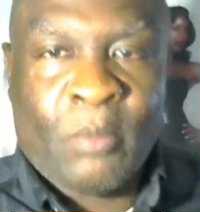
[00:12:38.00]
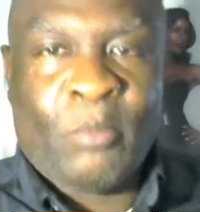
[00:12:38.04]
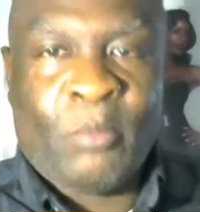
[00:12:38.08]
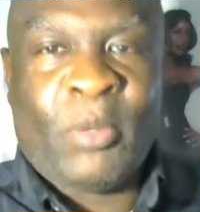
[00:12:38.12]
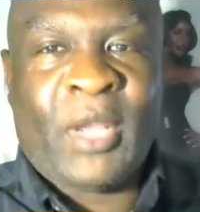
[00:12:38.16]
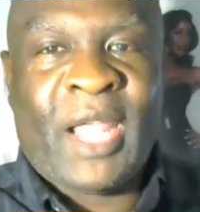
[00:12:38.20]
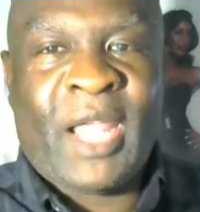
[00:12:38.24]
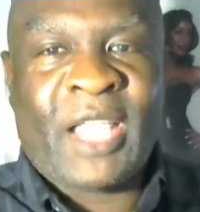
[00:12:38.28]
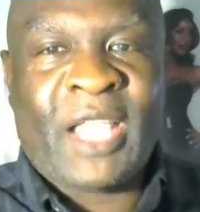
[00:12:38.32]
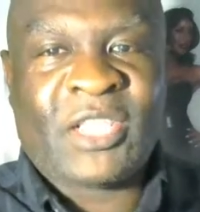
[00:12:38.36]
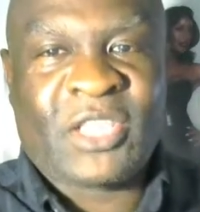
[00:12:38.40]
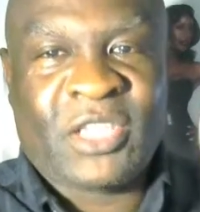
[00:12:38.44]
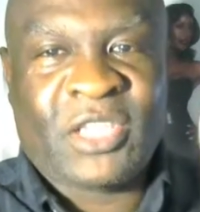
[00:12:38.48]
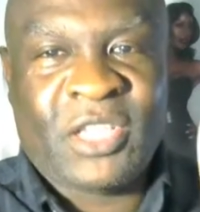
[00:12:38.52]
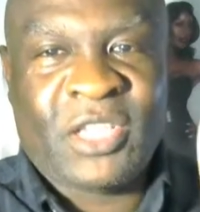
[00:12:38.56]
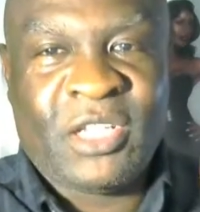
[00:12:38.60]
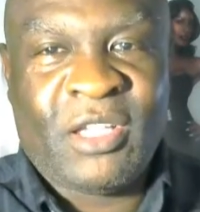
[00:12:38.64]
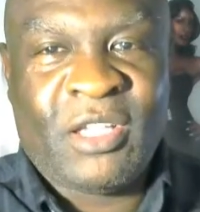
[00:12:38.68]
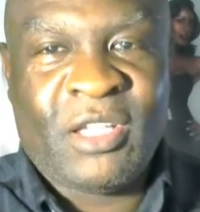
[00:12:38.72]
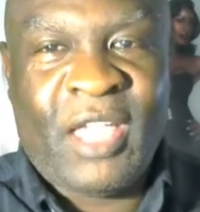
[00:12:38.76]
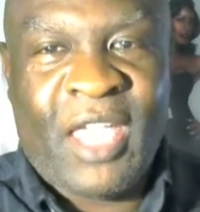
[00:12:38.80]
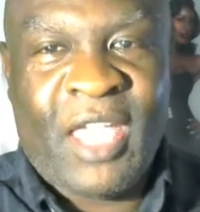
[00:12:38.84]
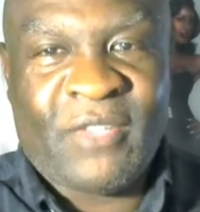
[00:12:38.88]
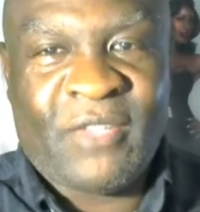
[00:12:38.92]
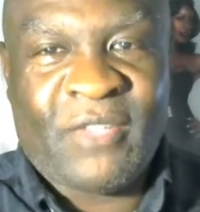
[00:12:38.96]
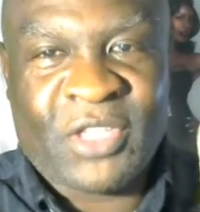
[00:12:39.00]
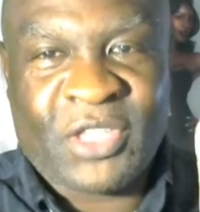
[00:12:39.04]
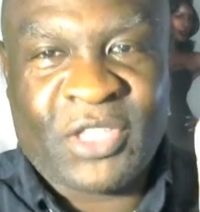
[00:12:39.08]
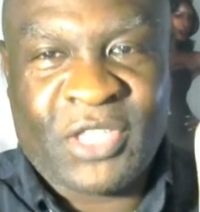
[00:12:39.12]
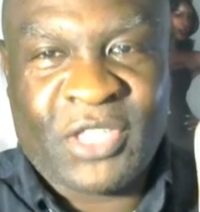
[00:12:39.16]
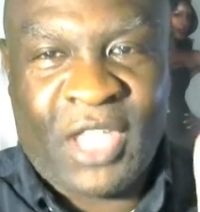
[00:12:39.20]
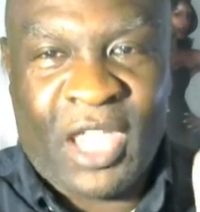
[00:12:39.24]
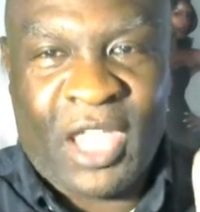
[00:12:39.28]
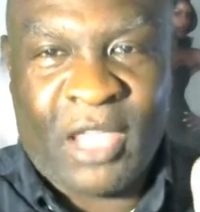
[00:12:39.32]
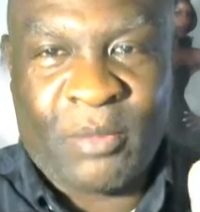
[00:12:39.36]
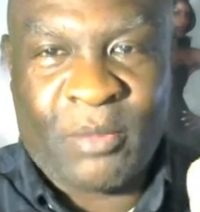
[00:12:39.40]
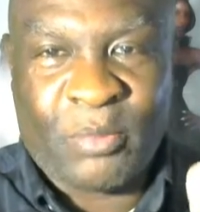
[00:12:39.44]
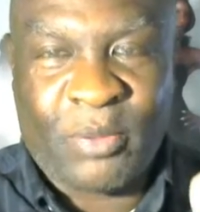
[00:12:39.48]
But I still have the
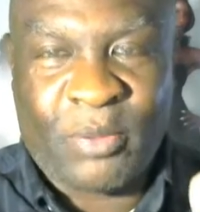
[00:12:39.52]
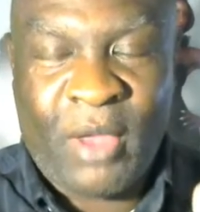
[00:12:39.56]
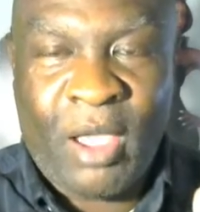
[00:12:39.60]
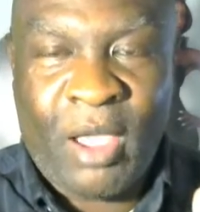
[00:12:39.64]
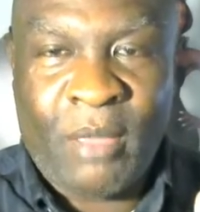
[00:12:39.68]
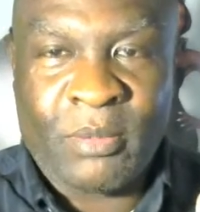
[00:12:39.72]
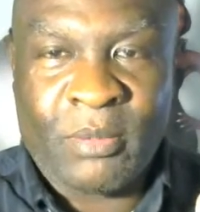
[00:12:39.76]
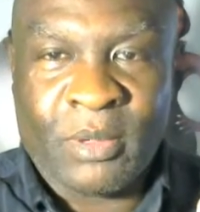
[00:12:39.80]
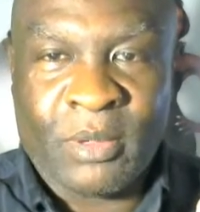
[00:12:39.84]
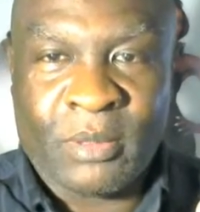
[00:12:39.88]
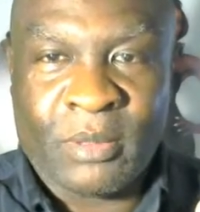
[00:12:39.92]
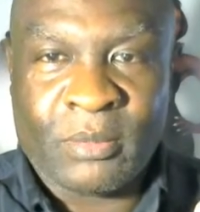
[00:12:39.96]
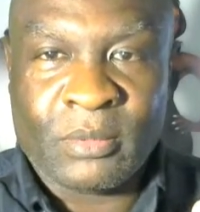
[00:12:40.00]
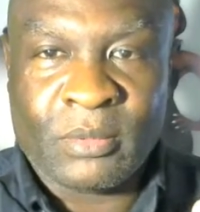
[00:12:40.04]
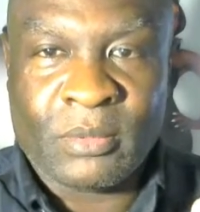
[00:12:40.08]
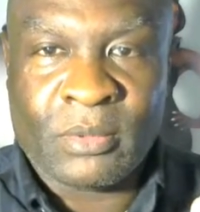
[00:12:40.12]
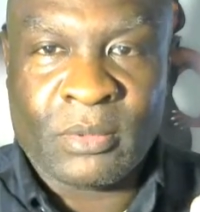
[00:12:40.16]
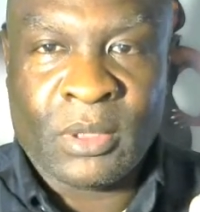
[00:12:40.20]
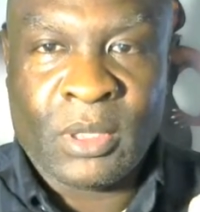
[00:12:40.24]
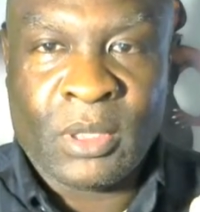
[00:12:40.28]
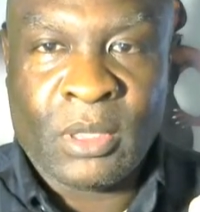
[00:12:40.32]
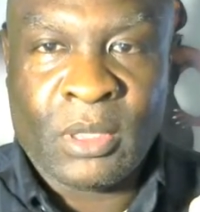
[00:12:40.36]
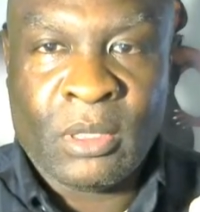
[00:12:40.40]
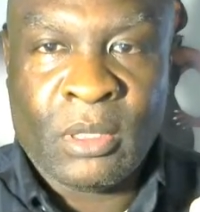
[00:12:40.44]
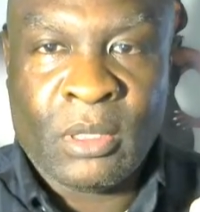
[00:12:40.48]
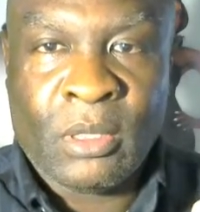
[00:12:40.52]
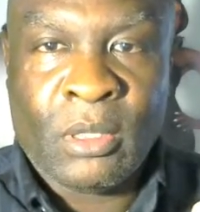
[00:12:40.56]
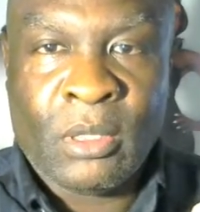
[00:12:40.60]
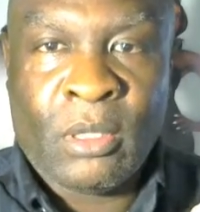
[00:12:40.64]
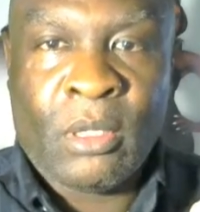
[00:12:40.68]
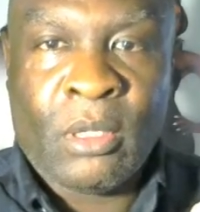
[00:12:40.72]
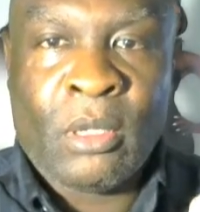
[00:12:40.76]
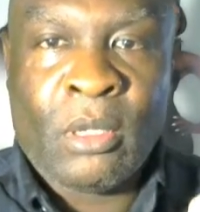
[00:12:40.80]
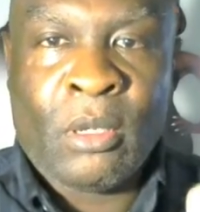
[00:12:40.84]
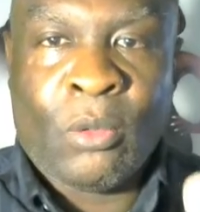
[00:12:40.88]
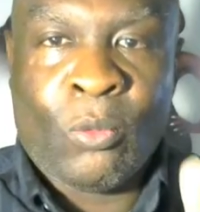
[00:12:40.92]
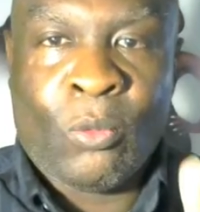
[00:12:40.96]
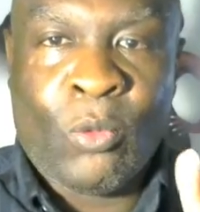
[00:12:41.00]
same problem.
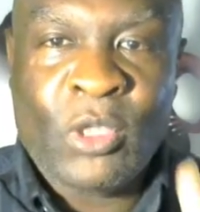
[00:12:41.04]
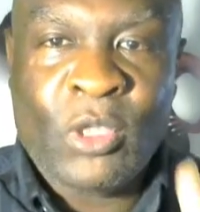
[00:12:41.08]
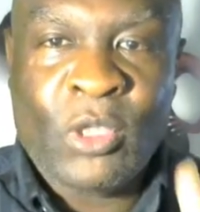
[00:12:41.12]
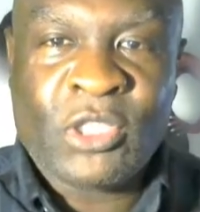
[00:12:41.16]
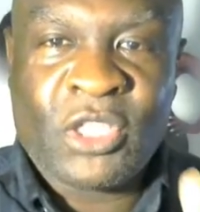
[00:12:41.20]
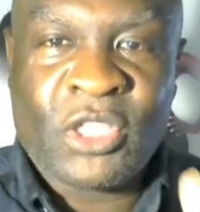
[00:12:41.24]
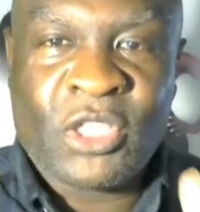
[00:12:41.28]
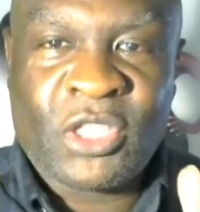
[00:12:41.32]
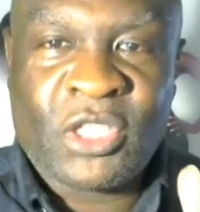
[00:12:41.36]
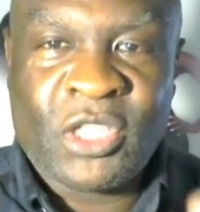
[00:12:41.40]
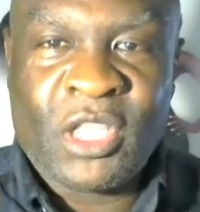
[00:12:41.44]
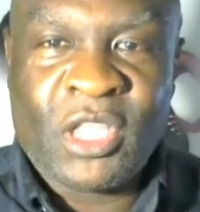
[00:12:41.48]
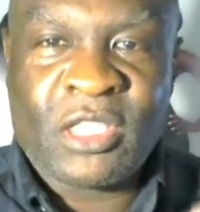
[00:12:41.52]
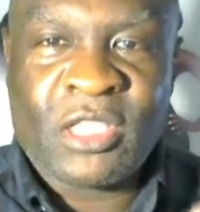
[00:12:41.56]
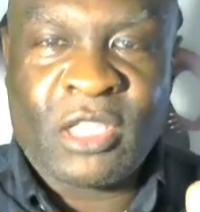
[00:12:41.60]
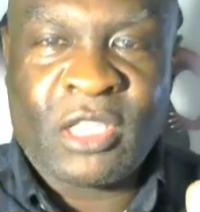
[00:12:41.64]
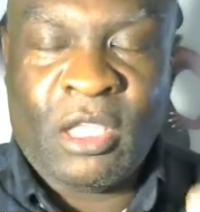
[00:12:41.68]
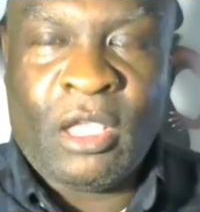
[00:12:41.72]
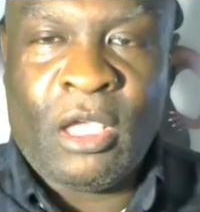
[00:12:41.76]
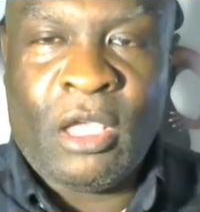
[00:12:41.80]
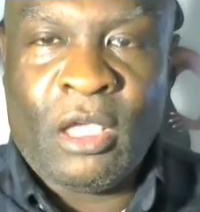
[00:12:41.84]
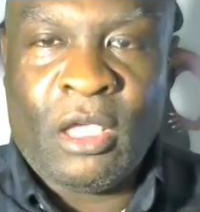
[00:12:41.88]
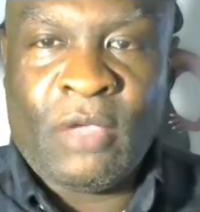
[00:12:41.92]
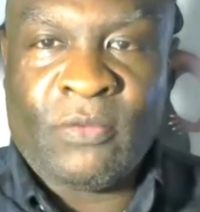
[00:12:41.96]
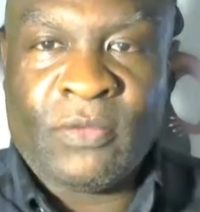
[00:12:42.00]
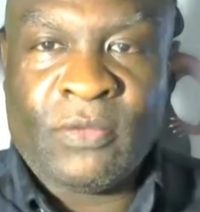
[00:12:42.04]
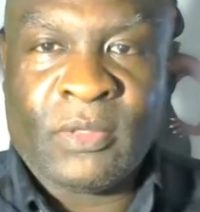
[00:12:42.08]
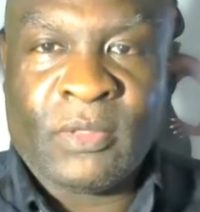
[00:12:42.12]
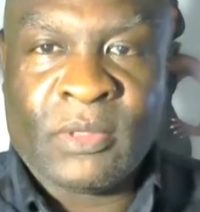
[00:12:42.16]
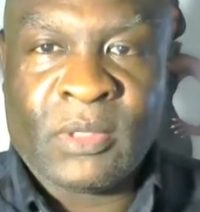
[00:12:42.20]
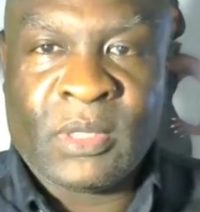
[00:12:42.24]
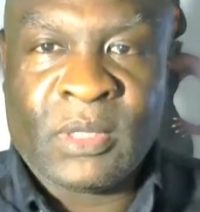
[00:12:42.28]
What's the sense of